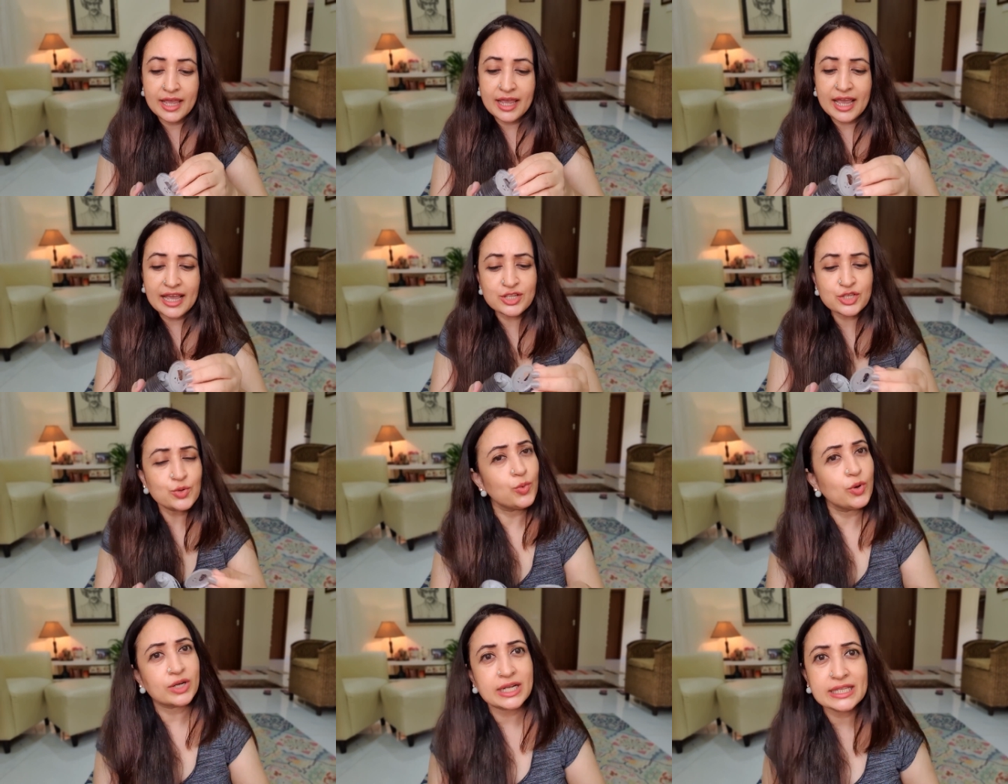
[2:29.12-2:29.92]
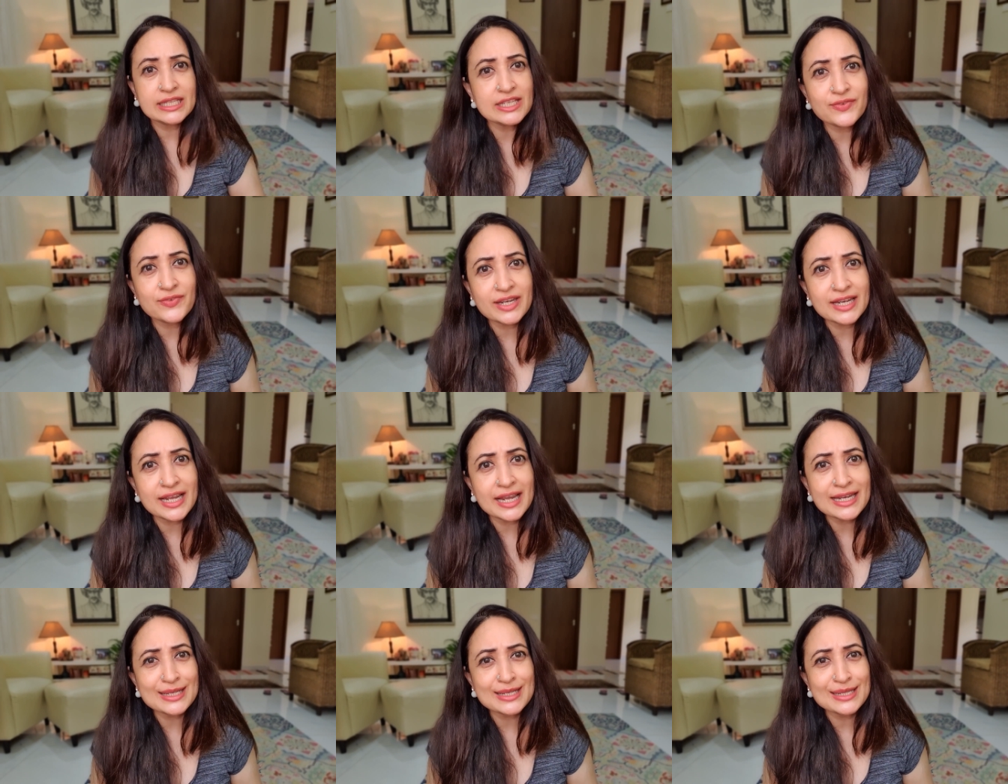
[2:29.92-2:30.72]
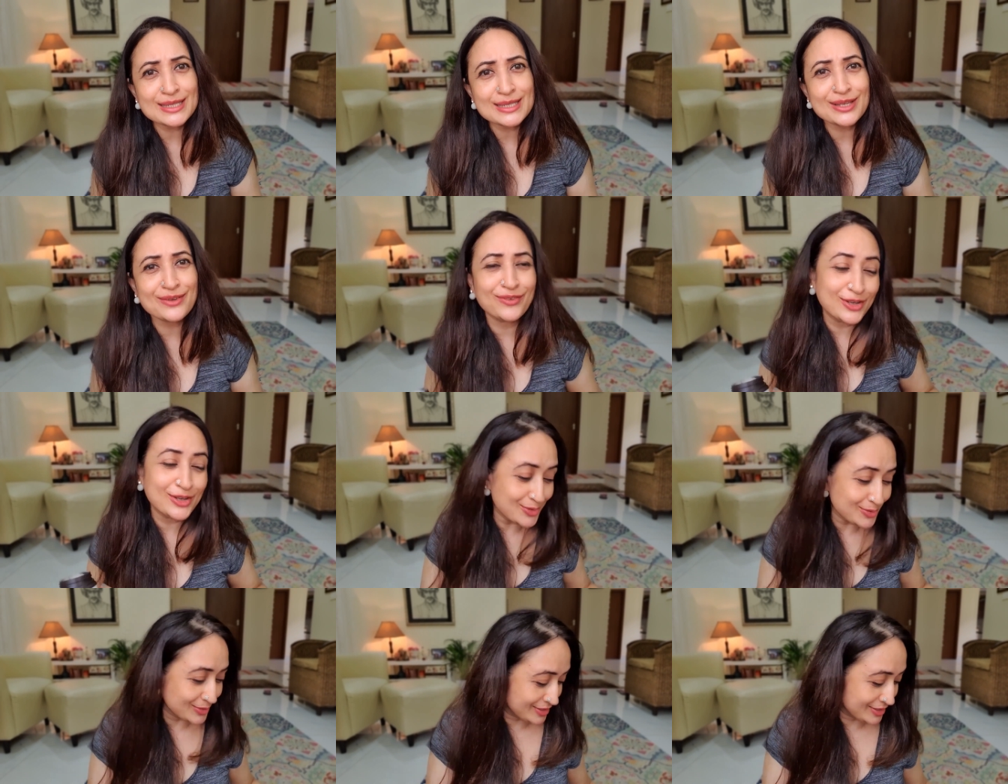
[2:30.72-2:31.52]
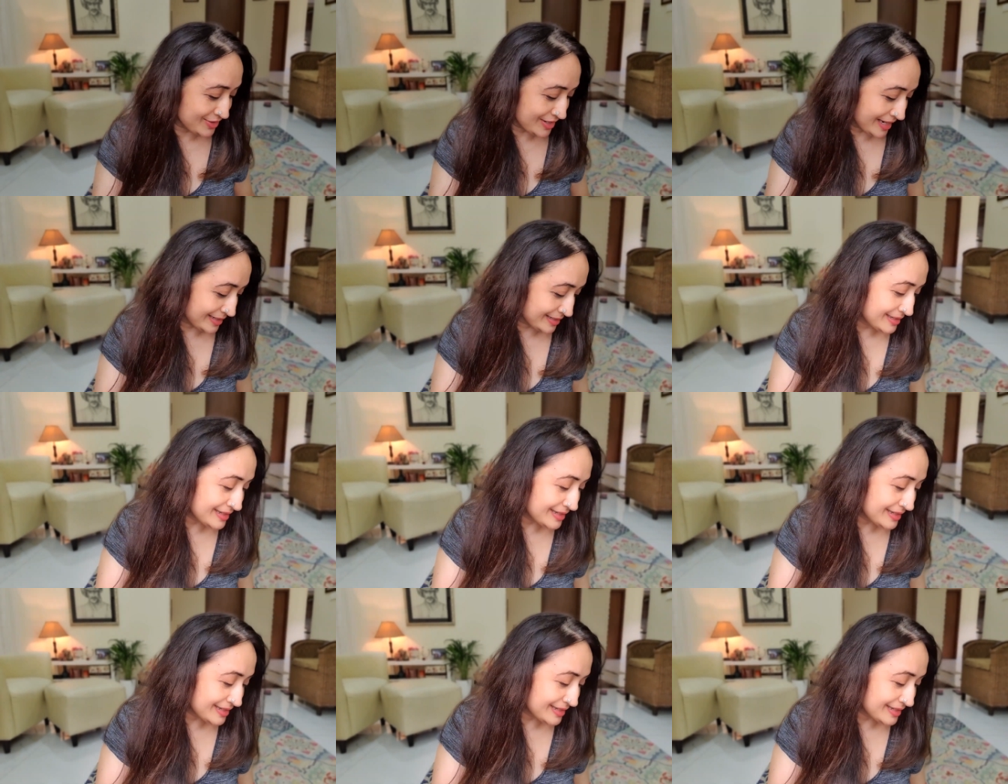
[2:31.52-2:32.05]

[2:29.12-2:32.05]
and so what are these free radicals? If you're new to this channel,